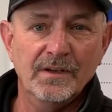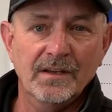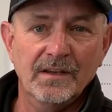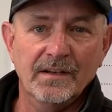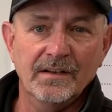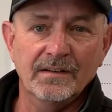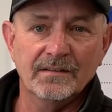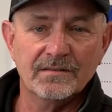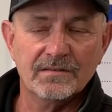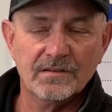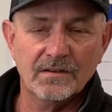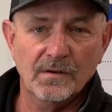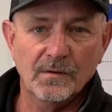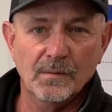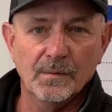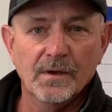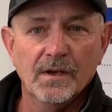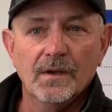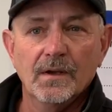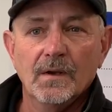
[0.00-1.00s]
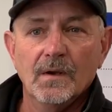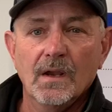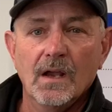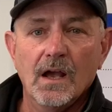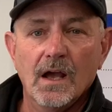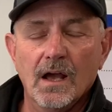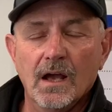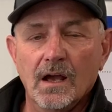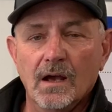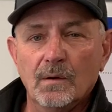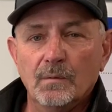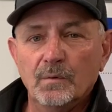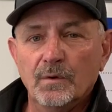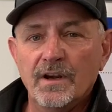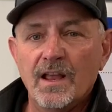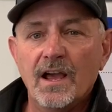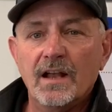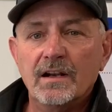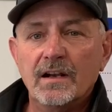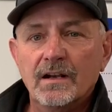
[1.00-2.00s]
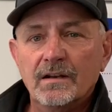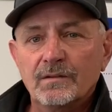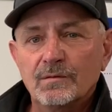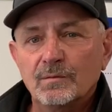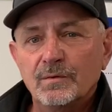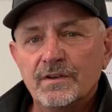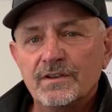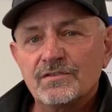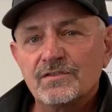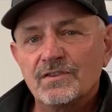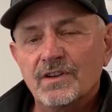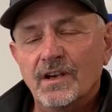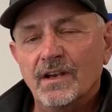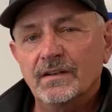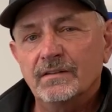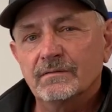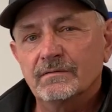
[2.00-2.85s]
And so we're not out of the woods yet.